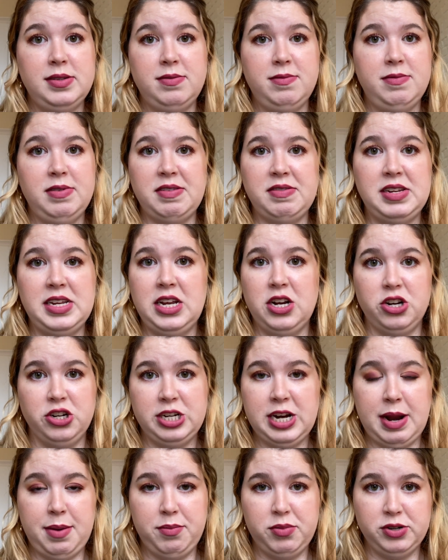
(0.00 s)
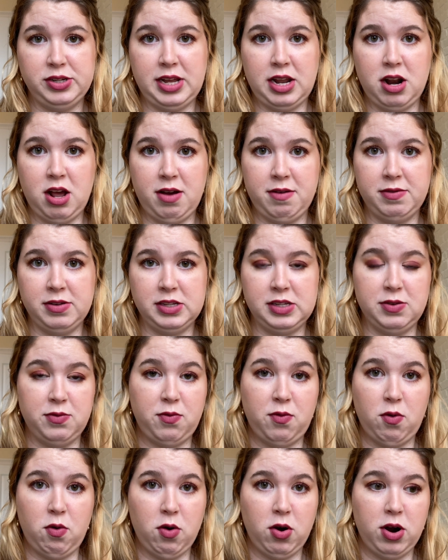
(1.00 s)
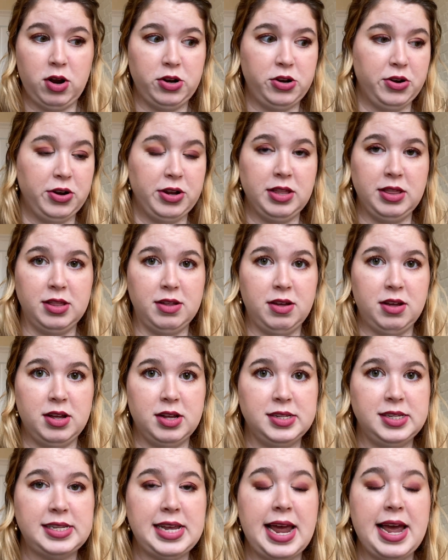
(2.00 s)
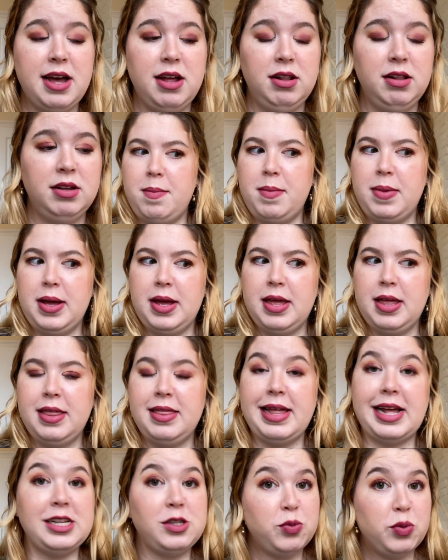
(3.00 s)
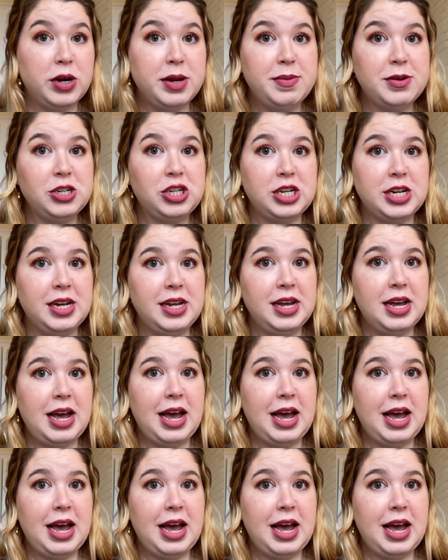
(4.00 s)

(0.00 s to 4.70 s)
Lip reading: 15 or 10% off at Sephora during the sale. That's pretty much it.